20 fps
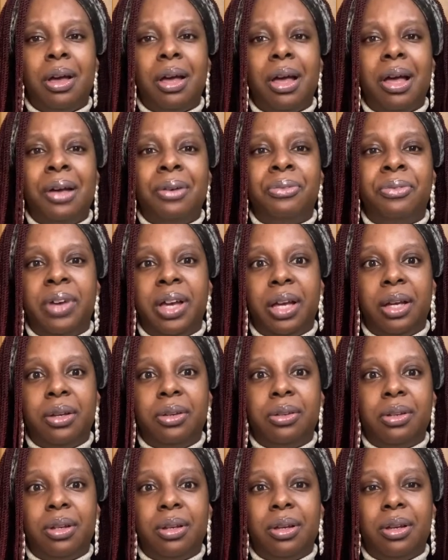
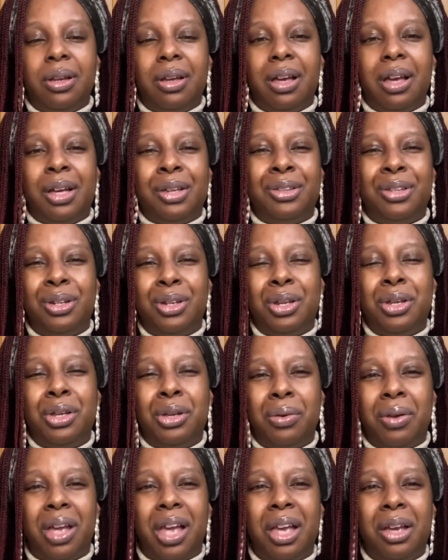affect us in the
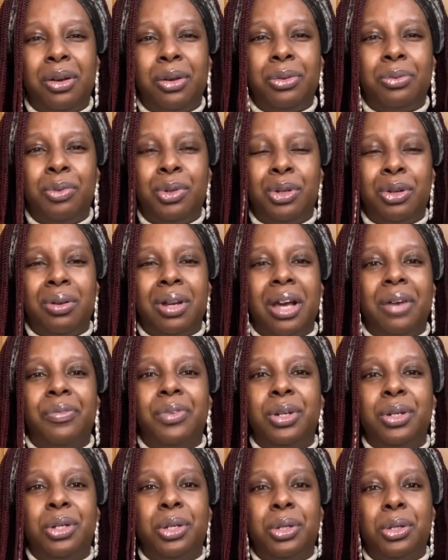UK because we don't have an
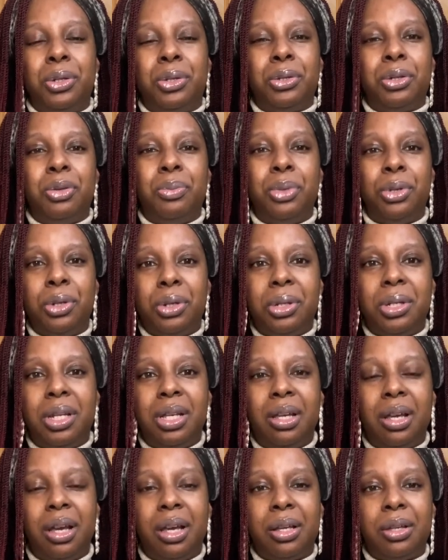indigenous
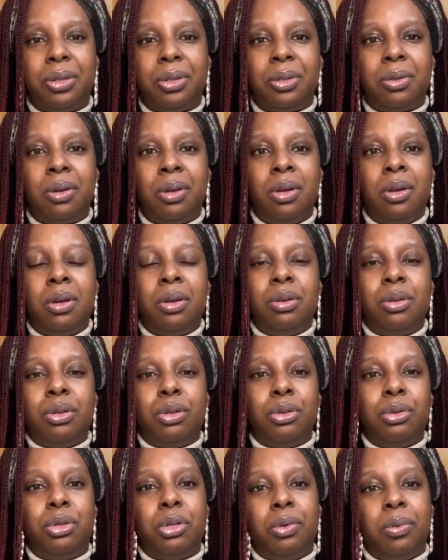community as
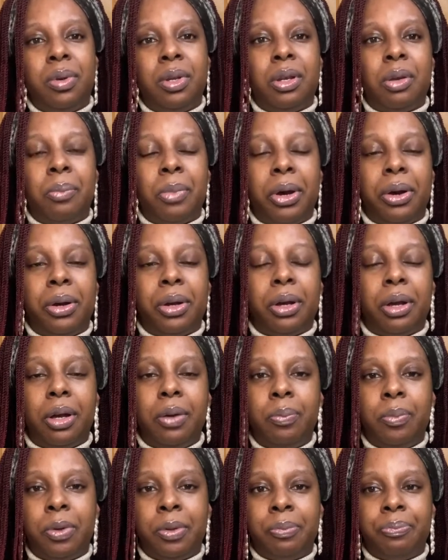you do in America
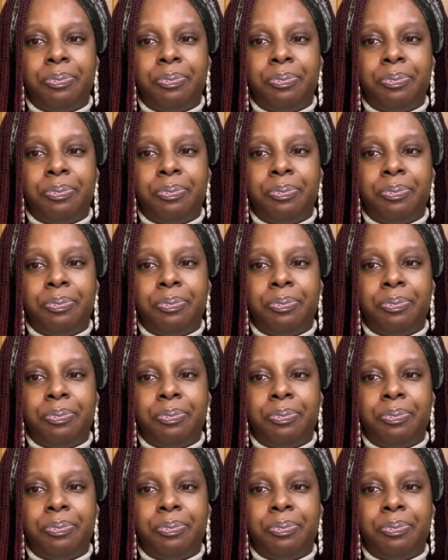but